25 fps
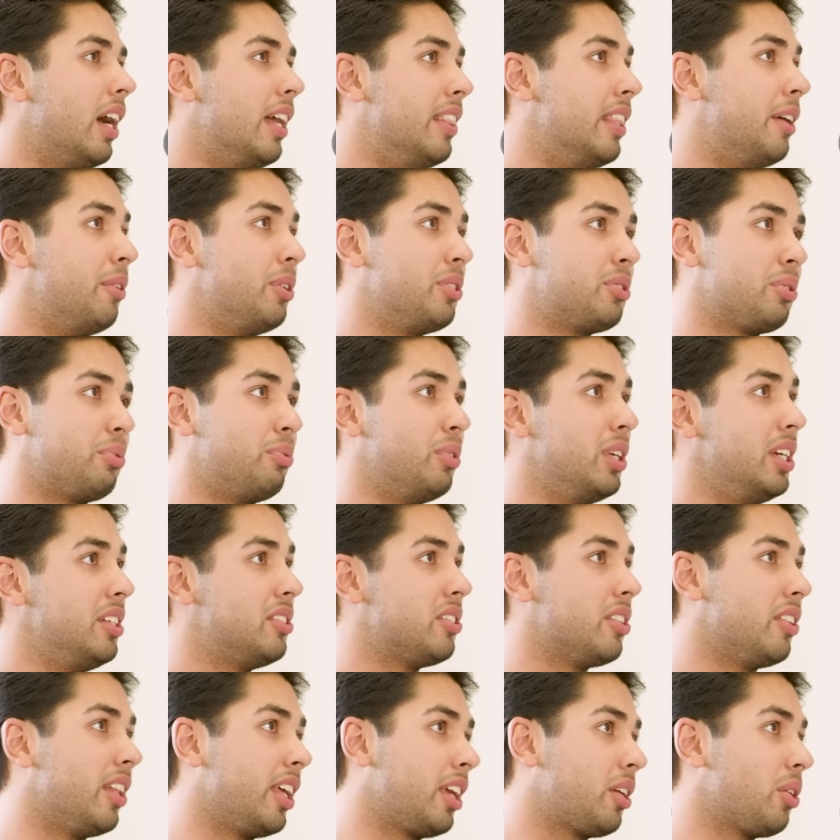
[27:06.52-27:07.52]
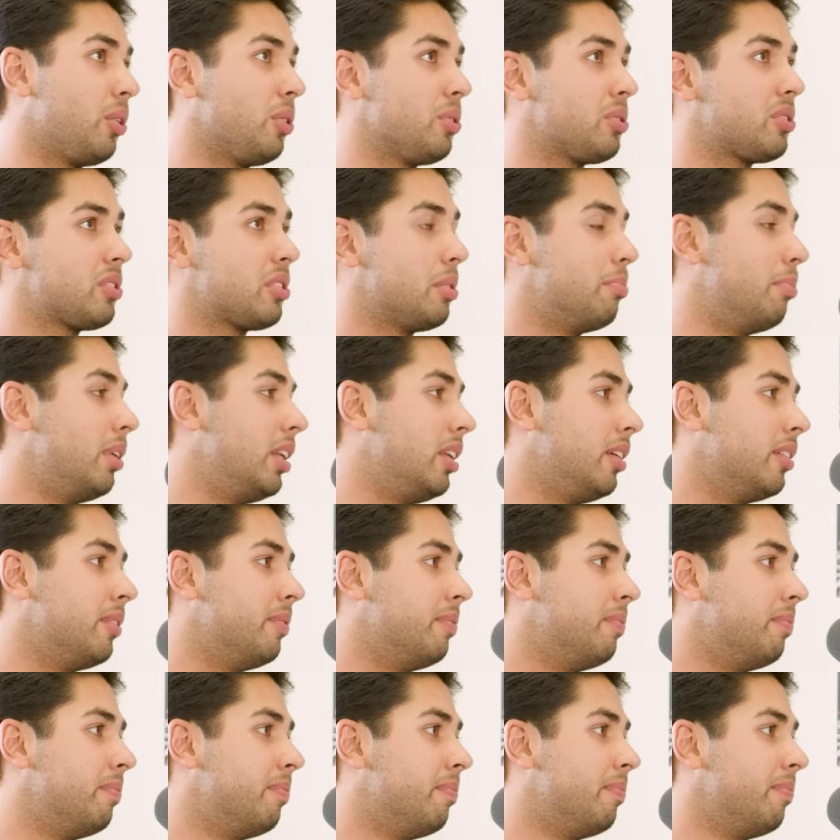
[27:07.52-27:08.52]
And there is a reason they cost £1
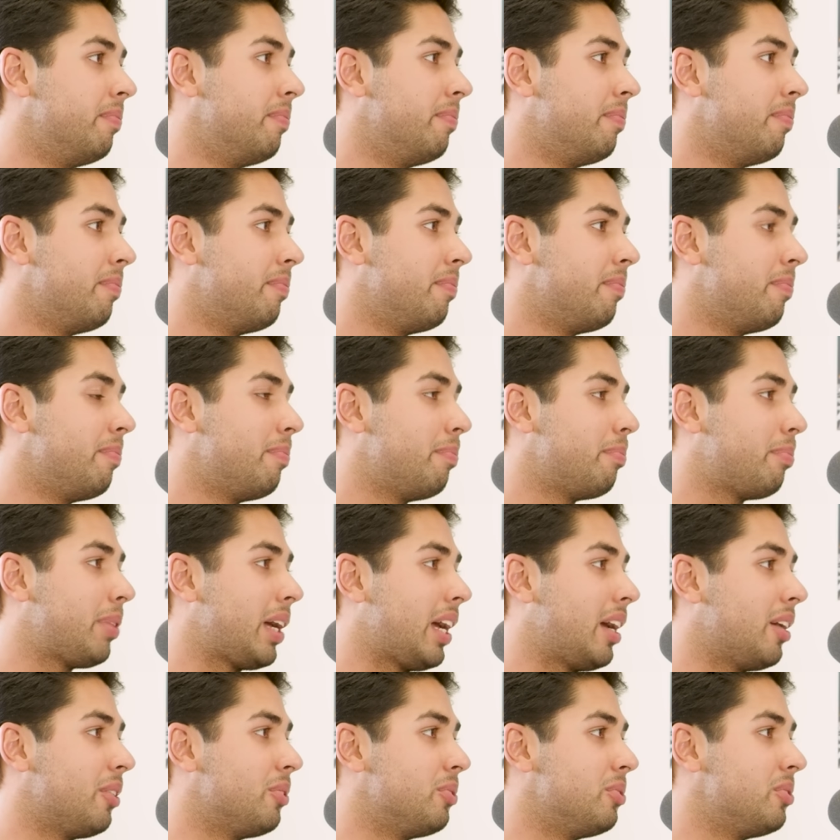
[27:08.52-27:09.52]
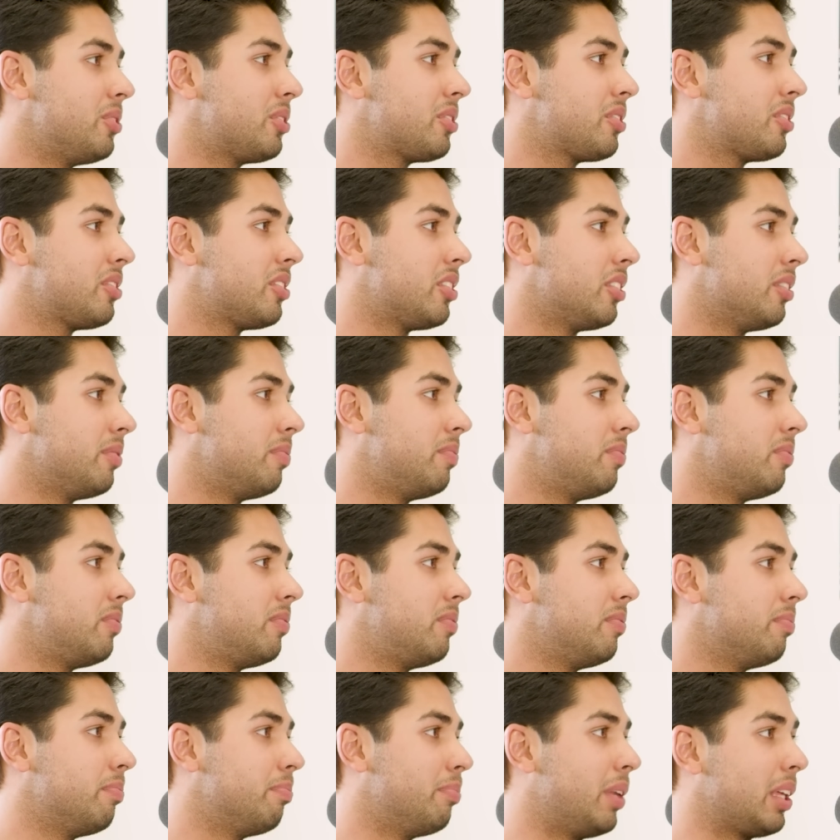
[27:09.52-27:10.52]
million to
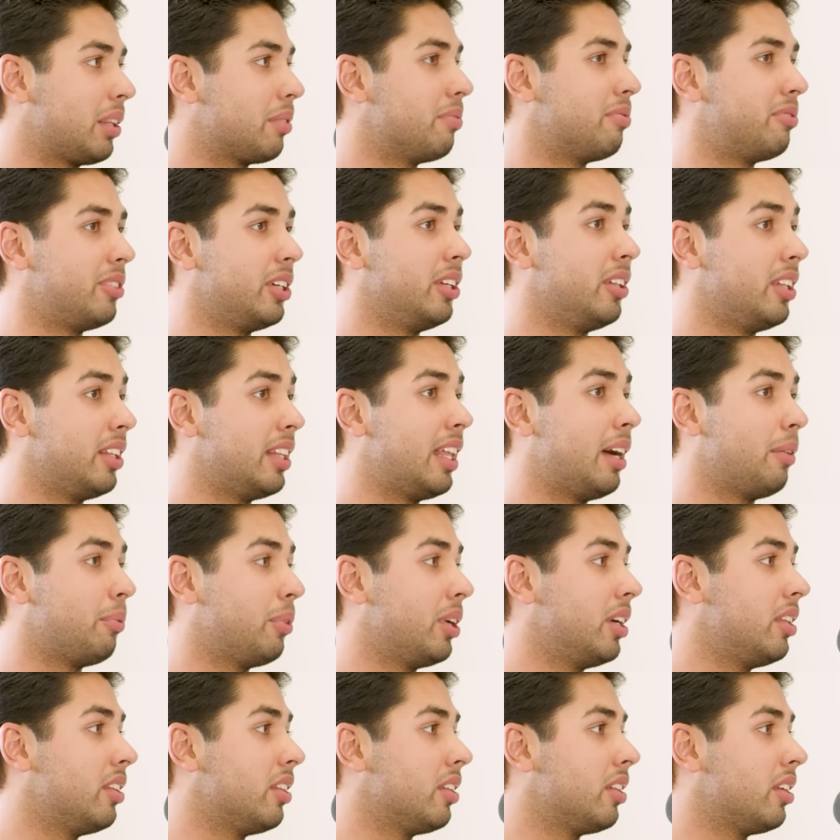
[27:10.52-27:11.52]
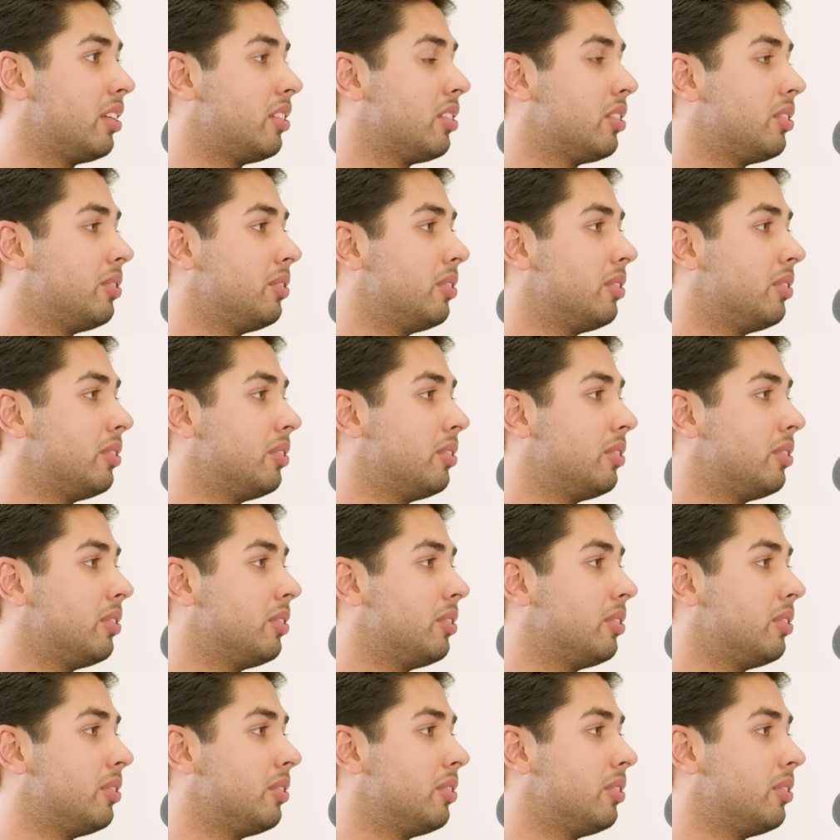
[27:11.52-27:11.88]
make them feel in that way that they do.